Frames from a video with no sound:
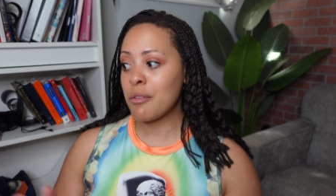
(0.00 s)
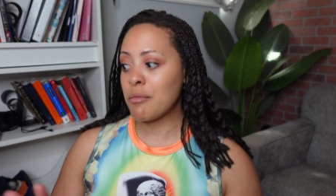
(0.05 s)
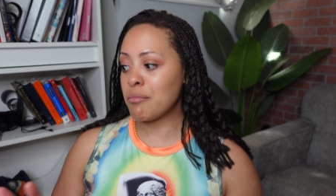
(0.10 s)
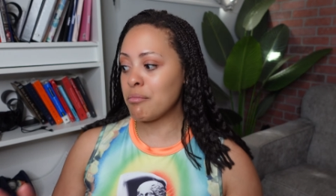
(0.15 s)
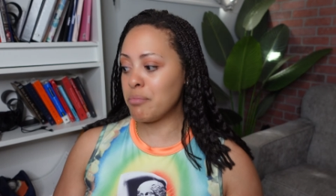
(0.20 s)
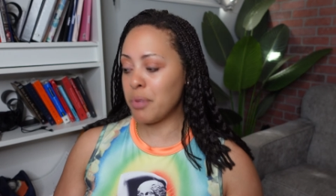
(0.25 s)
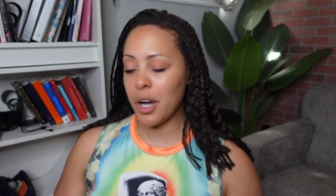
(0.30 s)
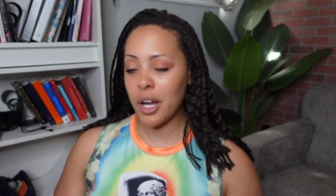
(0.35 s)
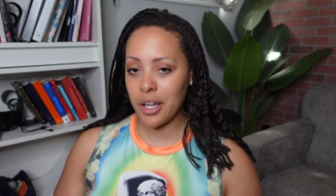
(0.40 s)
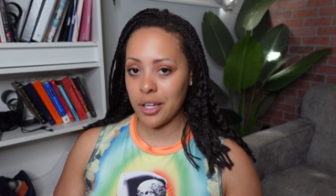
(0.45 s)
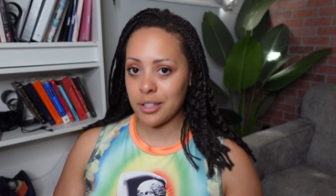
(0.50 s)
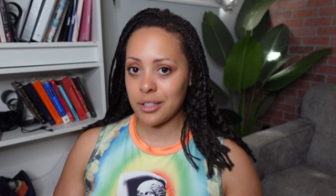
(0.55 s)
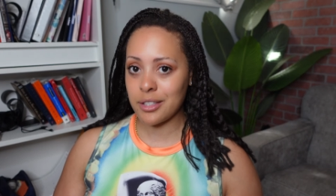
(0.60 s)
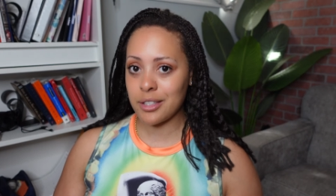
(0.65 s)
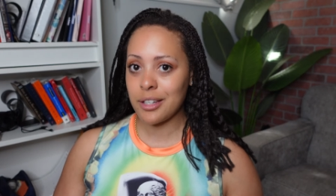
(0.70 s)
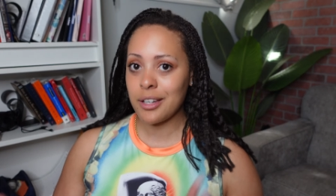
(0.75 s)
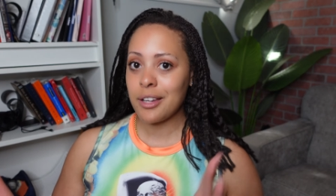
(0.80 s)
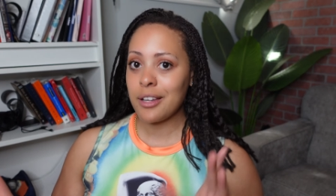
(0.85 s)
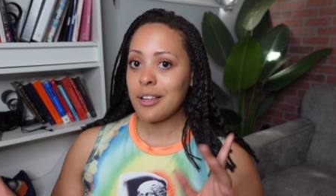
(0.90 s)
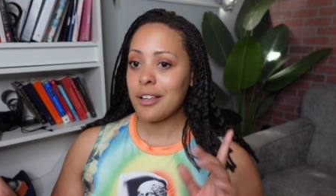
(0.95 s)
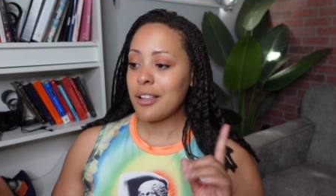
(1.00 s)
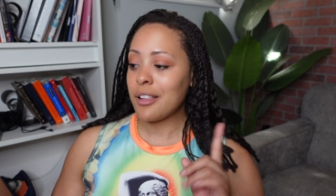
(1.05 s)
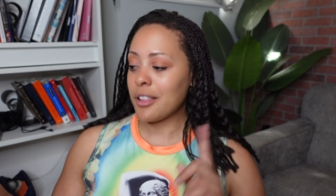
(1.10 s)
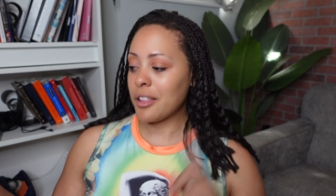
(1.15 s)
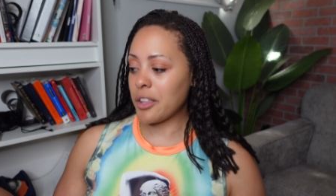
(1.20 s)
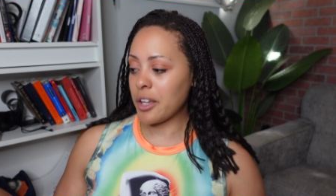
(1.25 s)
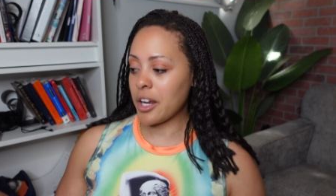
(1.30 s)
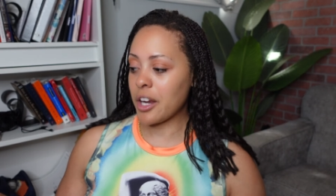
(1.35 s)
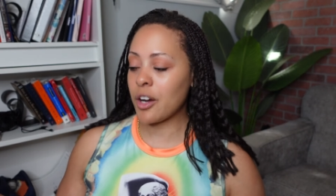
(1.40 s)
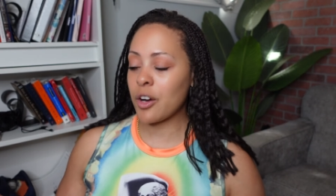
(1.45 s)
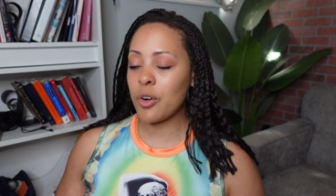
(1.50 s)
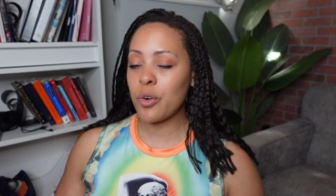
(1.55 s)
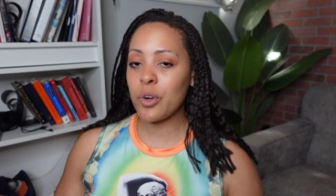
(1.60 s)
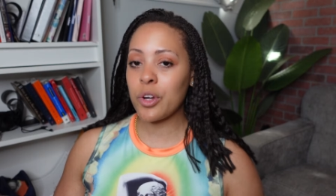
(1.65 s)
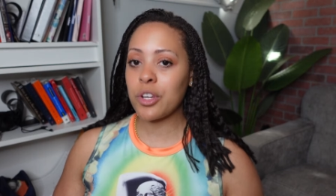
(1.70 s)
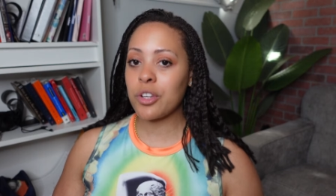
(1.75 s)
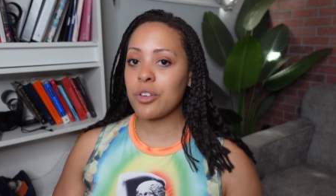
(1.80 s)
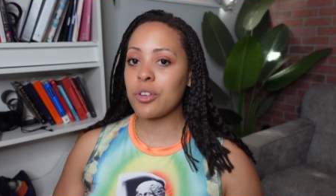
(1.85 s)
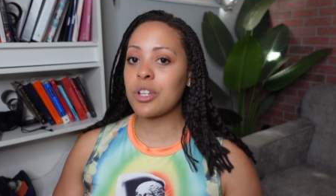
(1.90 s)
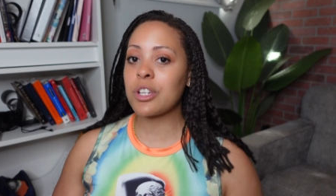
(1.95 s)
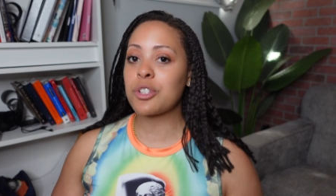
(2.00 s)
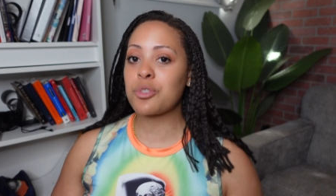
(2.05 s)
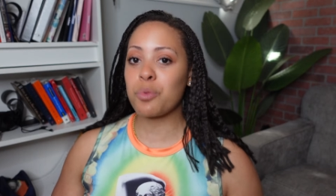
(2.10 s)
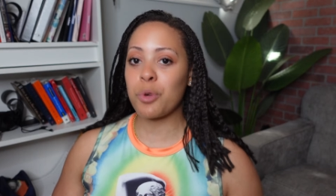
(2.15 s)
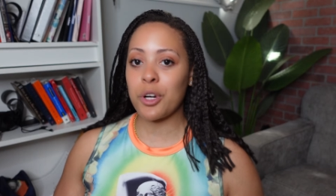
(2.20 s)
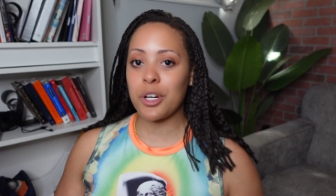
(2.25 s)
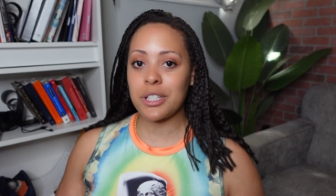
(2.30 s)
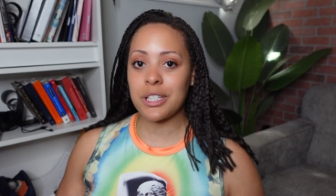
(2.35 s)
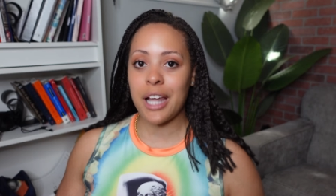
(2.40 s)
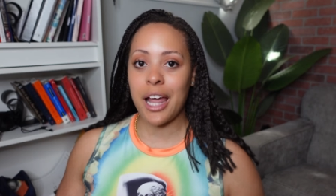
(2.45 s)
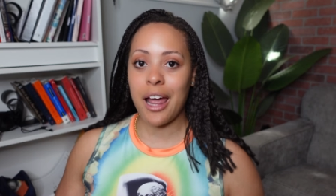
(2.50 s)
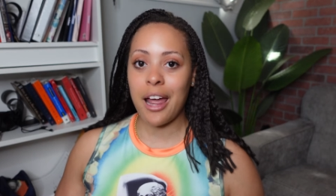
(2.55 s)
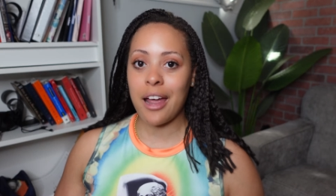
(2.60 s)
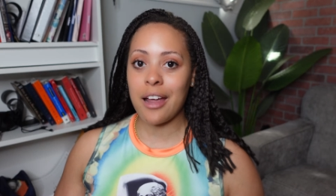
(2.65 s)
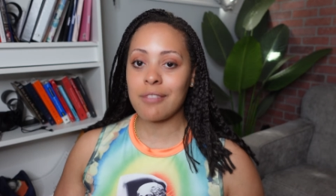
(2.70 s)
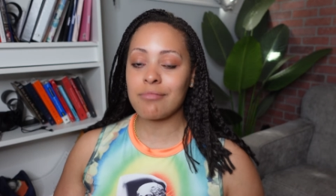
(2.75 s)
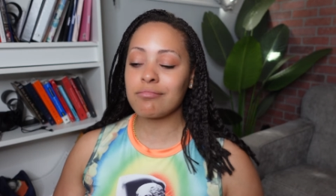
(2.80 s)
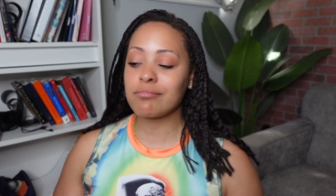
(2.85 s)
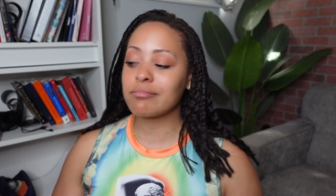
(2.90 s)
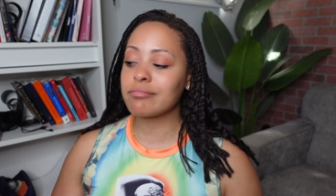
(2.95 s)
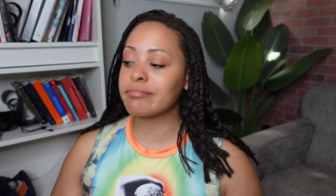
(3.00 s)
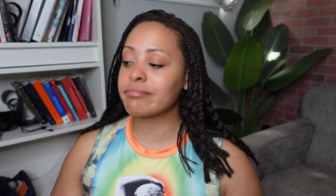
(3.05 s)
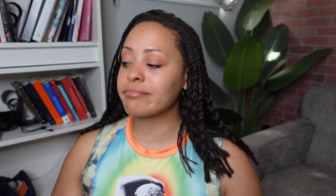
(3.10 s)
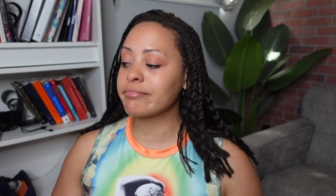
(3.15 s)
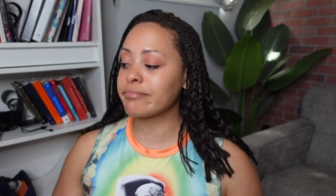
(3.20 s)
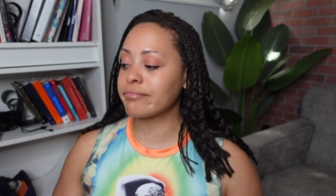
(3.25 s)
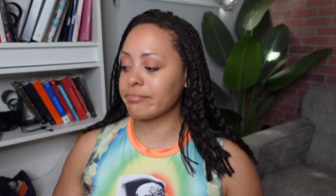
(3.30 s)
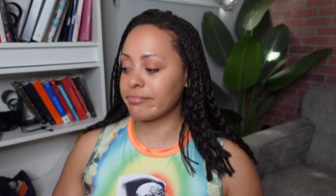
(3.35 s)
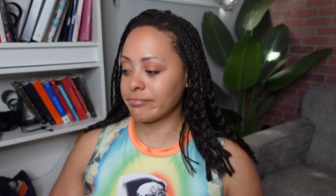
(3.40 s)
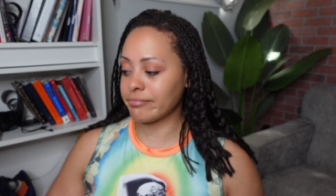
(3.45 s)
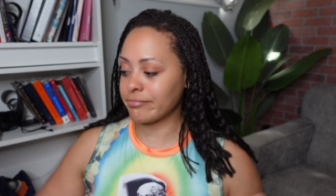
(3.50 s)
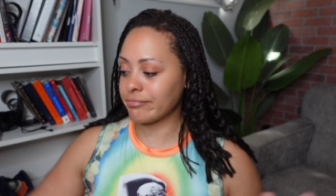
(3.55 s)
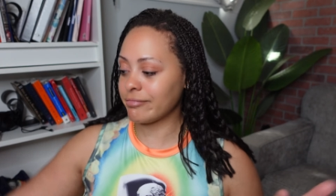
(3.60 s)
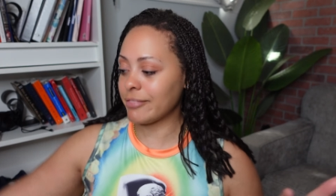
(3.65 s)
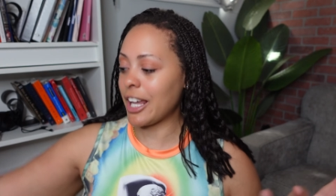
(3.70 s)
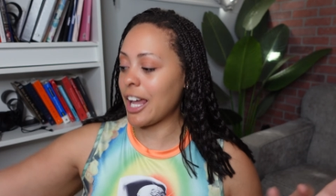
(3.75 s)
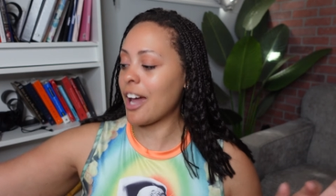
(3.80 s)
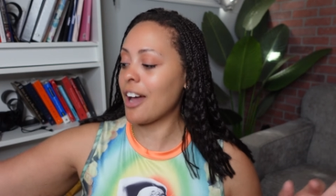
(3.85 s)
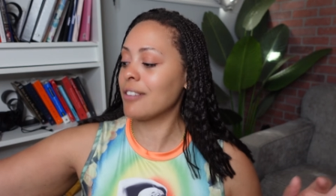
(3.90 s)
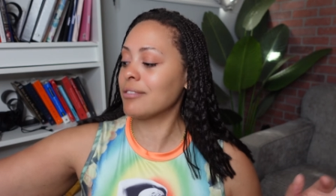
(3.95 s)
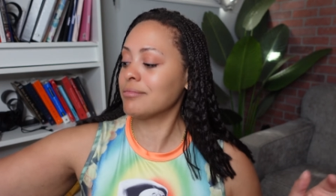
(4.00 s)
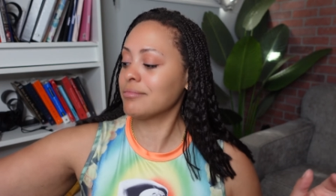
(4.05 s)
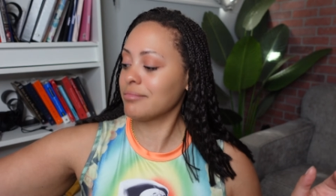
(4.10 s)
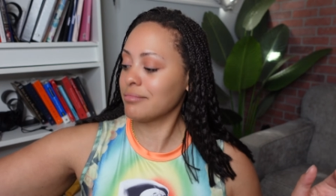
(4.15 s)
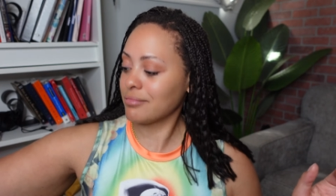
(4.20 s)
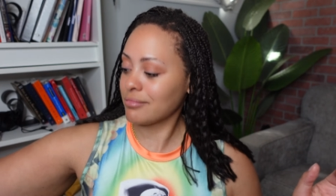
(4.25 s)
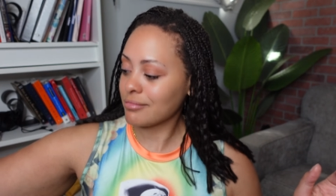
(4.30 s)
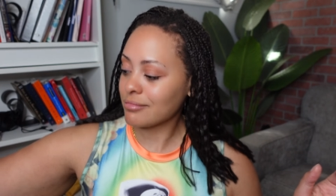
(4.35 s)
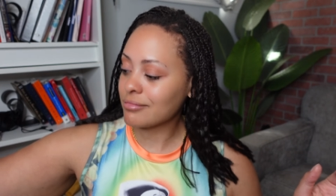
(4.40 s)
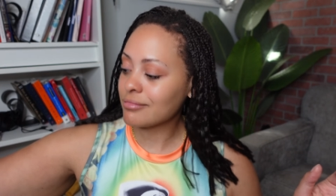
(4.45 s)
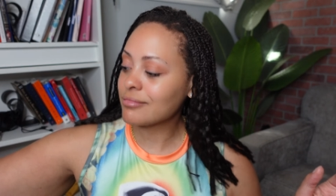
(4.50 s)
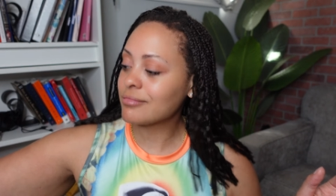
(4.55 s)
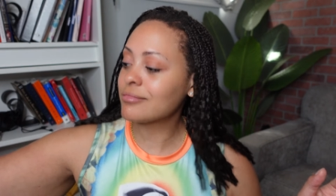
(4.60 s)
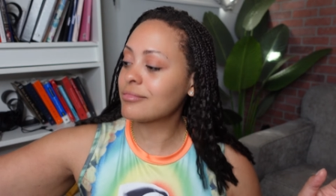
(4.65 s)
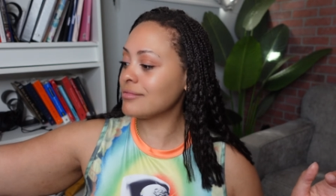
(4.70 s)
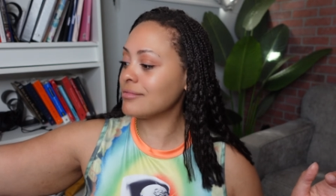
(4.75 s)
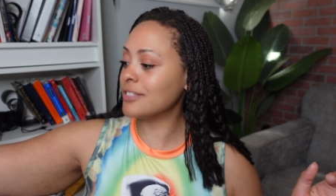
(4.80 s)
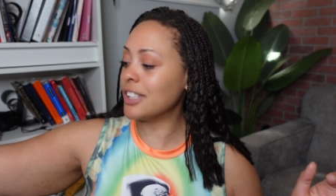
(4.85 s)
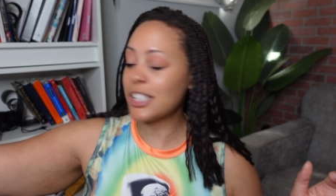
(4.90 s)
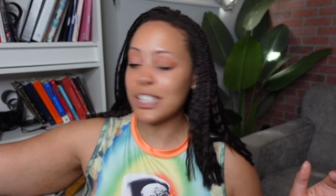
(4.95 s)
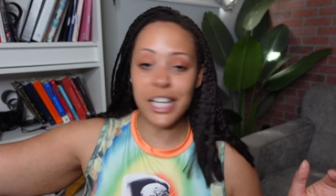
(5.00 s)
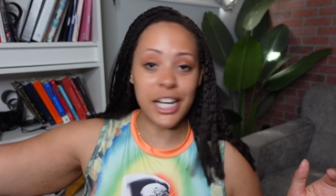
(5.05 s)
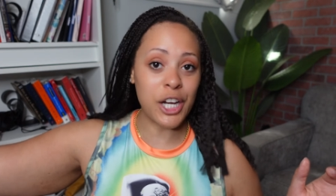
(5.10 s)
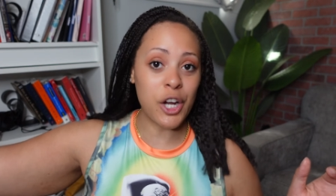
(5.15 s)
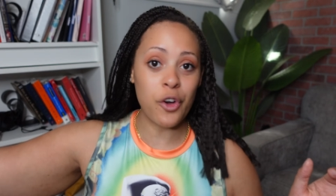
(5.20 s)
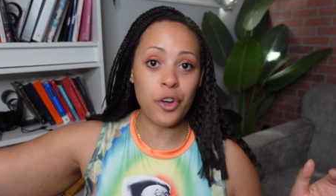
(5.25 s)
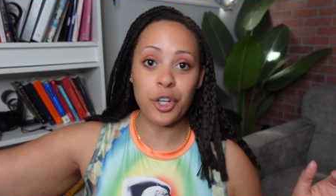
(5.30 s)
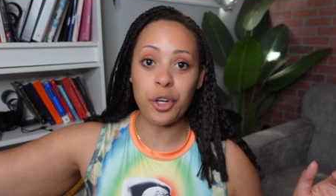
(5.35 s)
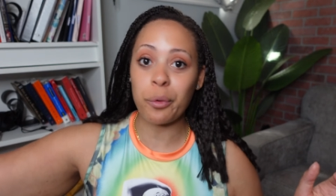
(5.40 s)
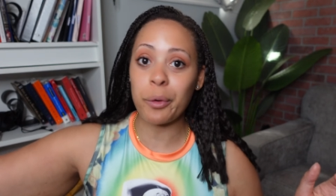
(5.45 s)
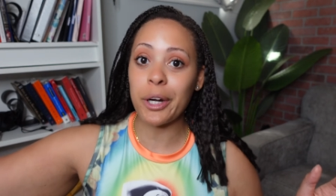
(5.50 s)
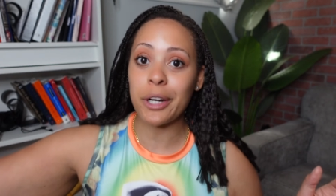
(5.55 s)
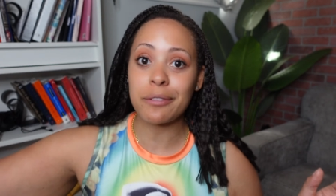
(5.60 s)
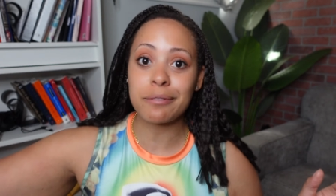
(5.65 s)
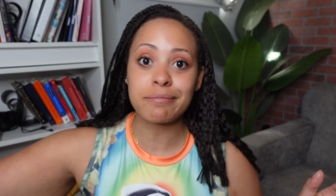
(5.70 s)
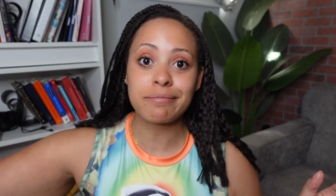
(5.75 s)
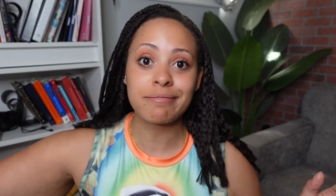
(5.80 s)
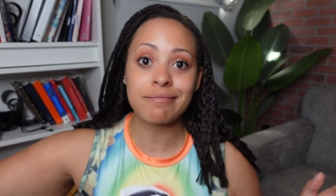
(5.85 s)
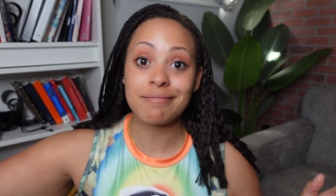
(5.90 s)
But the hair oil is where it's at yeah, this ain't going nowhere.